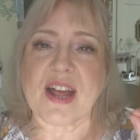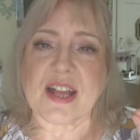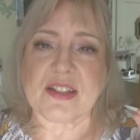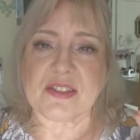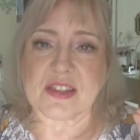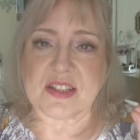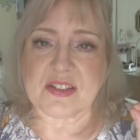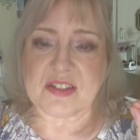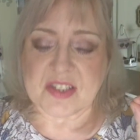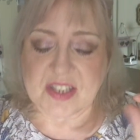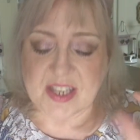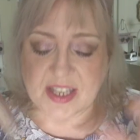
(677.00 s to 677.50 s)
at
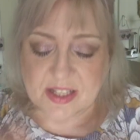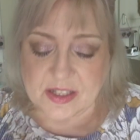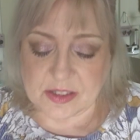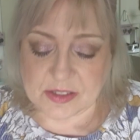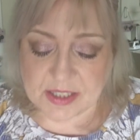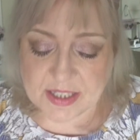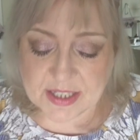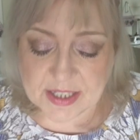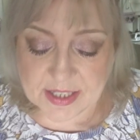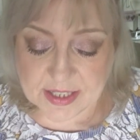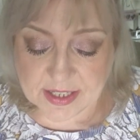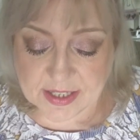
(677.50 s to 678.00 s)
the
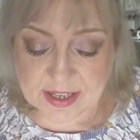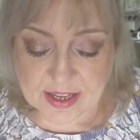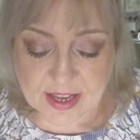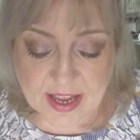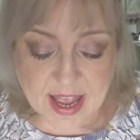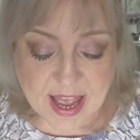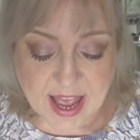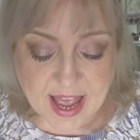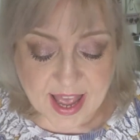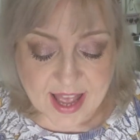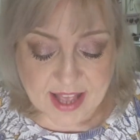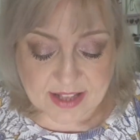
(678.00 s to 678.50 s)
till,
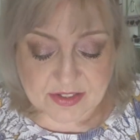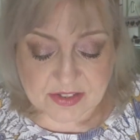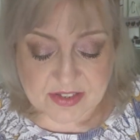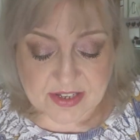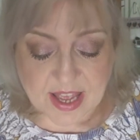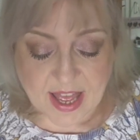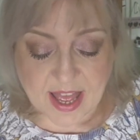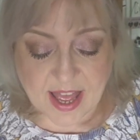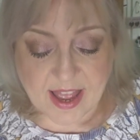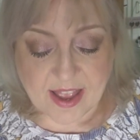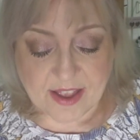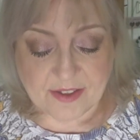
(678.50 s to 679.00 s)
and
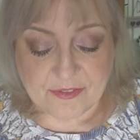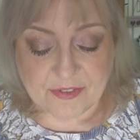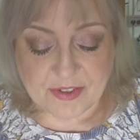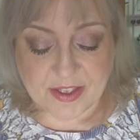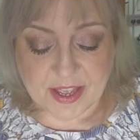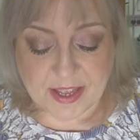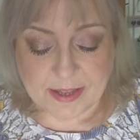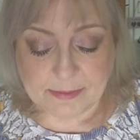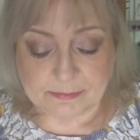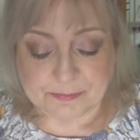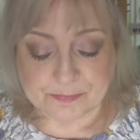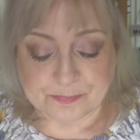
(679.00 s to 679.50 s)
I've
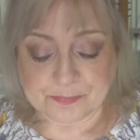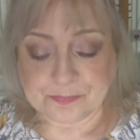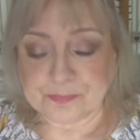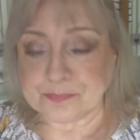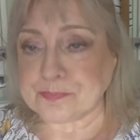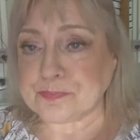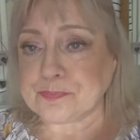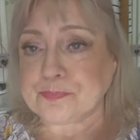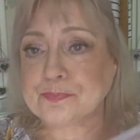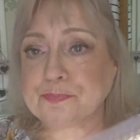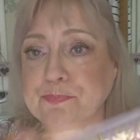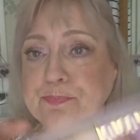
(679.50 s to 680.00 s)

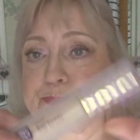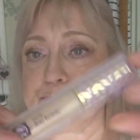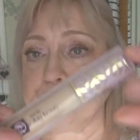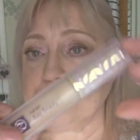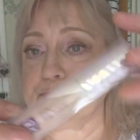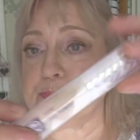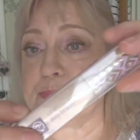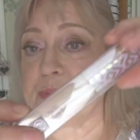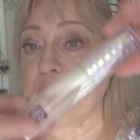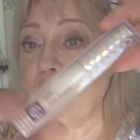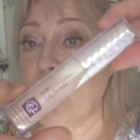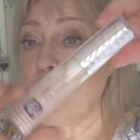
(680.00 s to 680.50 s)

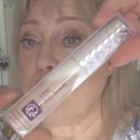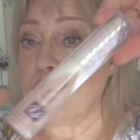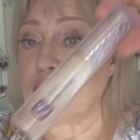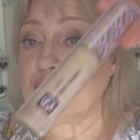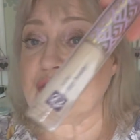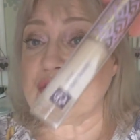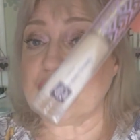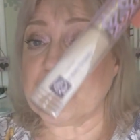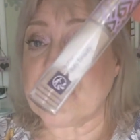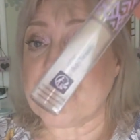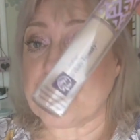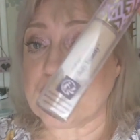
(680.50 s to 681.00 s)

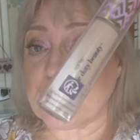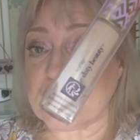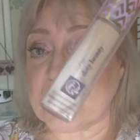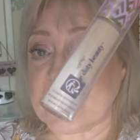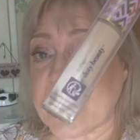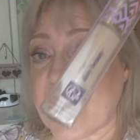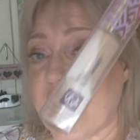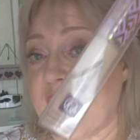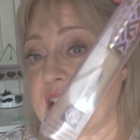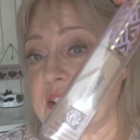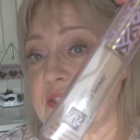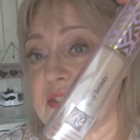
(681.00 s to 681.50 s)
ordered the full
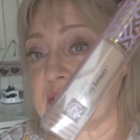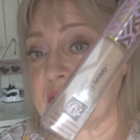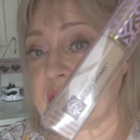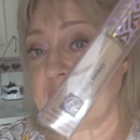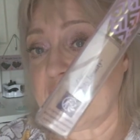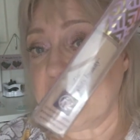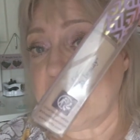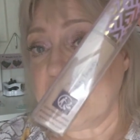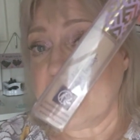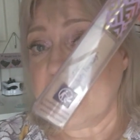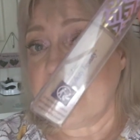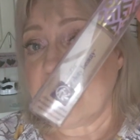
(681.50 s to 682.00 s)
size.
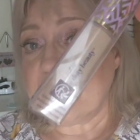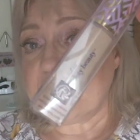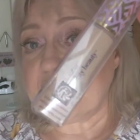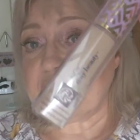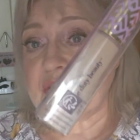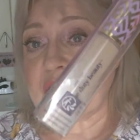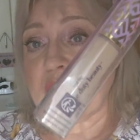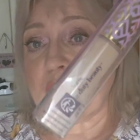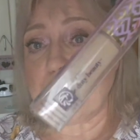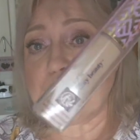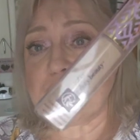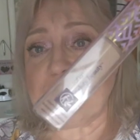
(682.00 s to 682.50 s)

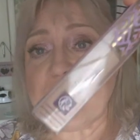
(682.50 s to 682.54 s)
So